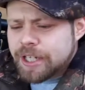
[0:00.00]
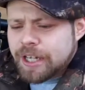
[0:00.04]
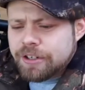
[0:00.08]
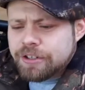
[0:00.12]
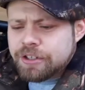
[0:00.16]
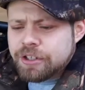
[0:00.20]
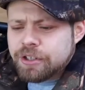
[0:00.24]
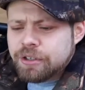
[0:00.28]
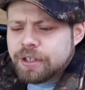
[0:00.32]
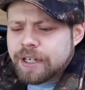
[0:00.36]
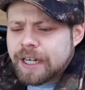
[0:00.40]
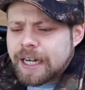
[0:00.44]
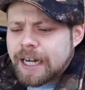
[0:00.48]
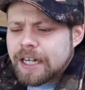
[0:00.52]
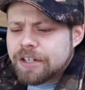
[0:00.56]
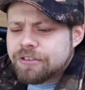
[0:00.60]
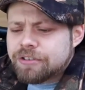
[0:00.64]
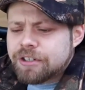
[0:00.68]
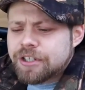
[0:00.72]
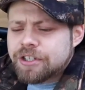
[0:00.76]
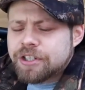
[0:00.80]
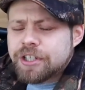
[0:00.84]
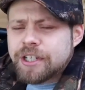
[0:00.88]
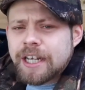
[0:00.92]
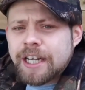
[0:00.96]
CO2
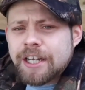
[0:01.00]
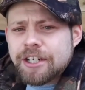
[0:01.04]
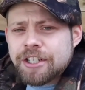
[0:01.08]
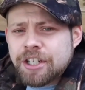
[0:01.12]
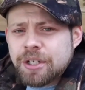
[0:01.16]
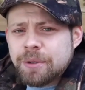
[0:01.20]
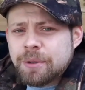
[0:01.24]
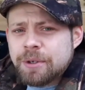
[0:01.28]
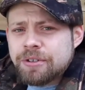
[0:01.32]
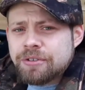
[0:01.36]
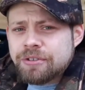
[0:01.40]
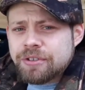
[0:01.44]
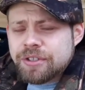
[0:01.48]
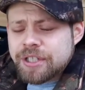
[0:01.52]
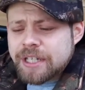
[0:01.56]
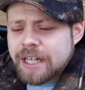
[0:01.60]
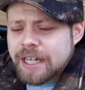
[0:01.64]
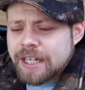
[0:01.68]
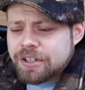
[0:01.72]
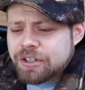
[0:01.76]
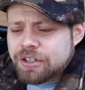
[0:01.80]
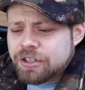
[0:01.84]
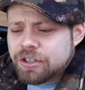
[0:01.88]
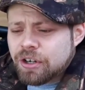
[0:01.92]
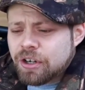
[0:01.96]
cartridge, you get
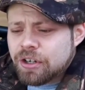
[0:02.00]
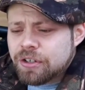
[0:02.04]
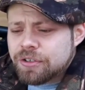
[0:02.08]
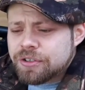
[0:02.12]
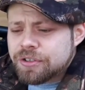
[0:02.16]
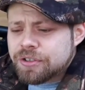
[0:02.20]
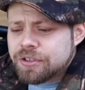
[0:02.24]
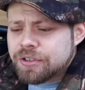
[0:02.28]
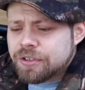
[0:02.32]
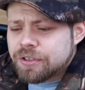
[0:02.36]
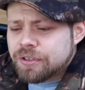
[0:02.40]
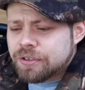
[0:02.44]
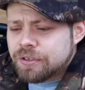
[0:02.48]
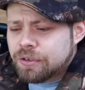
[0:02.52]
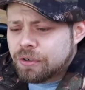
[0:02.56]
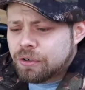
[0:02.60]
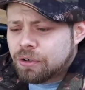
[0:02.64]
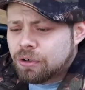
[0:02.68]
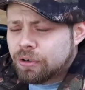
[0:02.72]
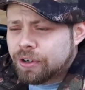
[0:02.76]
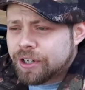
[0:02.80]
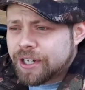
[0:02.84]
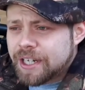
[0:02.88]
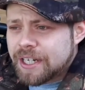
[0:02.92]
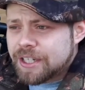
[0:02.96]
210 shots,
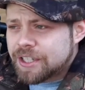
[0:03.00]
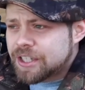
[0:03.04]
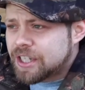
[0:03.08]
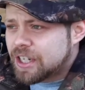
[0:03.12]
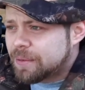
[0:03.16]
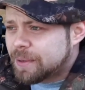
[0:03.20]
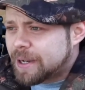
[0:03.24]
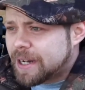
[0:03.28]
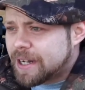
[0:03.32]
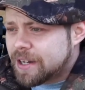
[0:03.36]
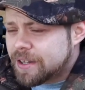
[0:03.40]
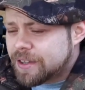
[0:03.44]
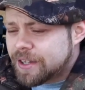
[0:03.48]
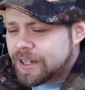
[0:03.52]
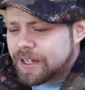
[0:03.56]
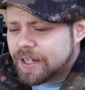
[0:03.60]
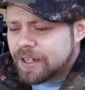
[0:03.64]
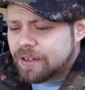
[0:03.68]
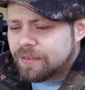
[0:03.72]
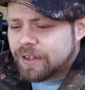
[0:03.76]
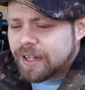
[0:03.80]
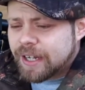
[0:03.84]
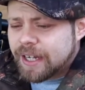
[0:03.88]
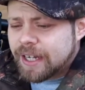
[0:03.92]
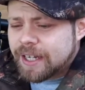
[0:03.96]
or an easier way to think
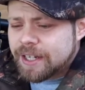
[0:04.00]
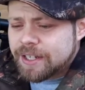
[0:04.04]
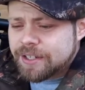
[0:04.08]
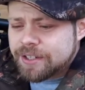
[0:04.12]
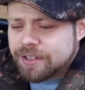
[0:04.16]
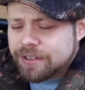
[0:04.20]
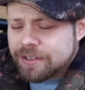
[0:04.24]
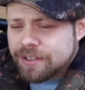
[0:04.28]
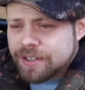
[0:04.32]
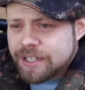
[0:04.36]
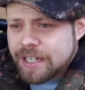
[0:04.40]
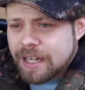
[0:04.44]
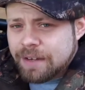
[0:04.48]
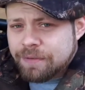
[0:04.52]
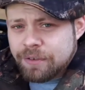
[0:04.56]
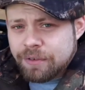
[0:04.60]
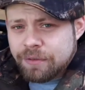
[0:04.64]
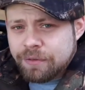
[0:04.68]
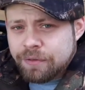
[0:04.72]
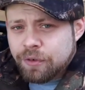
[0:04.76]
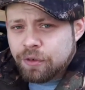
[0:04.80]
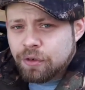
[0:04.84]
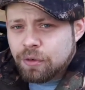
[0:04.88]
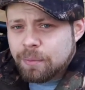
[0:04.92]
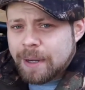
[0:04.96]
of it is
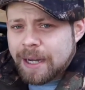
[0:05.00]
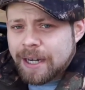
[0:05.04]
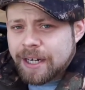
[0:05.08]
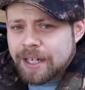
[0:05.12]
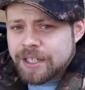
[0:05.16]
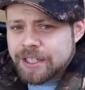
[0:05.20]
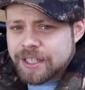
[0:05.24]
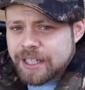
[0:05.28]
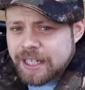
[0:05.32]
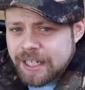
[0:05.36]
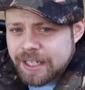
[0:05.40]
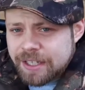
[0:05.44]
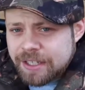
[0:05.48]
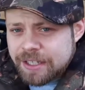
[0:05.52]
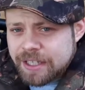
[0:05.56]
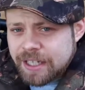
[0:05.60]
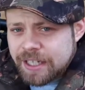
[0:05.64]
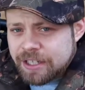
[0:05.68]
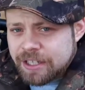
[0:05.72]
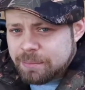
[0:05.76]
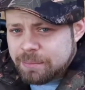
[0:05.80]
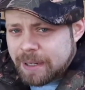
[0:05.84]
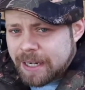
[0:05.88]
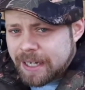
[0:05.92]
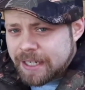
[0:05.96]
7 full magazines.
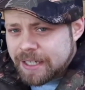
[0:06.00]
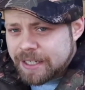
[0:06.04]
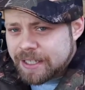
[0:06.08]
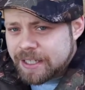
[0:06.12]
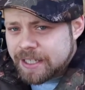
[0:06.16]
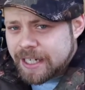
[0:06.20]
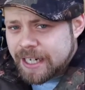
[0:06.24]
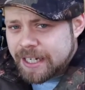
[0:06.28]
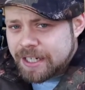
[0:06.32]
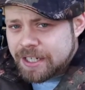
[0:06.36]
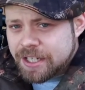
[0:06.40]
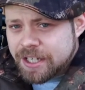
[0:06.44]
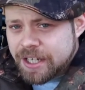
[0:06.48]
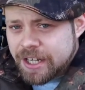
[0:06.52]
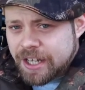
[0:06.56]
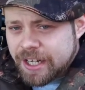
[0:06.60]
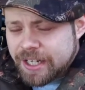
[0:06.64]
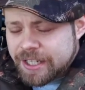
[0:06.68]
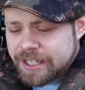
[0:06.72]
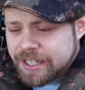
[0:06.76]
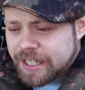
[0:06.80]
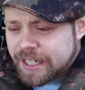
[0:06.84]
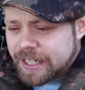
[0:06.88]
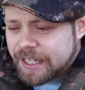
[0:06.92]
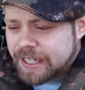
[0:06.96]
Each mag contains
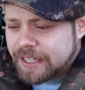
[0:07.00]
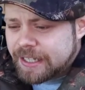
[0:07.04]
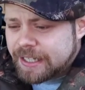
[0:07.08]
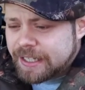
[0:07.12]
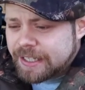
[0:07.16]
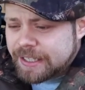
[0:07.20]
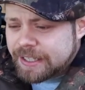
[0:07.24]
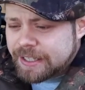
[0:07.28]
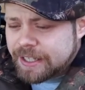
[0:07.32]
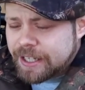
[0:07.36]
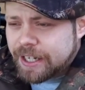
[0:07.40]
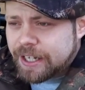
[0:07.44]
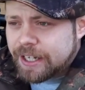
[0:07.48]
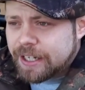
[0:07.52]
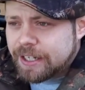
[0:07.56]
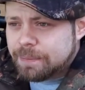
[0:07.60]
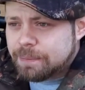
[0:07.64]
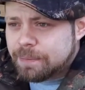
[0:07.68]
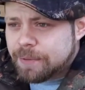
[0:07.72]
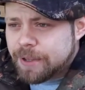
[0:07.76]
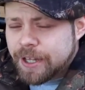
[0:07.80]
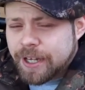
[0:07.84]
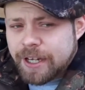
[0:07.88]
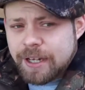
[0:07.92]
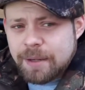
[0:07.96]
30
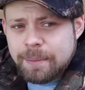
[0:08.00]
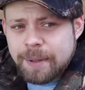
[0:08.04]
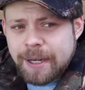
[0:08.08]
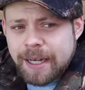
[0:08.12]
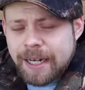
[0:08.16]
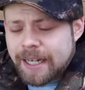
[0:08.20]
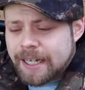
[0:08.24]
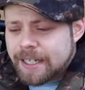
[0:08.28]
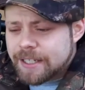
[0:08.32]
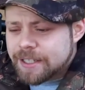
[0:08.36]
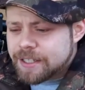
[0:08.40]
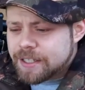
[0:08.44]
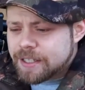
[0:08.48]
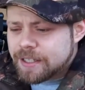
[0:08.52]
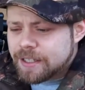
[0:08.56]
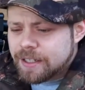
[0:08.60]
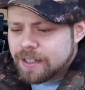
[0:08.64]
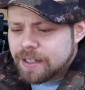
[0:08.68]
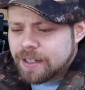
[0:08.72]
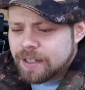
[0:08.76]
pellets.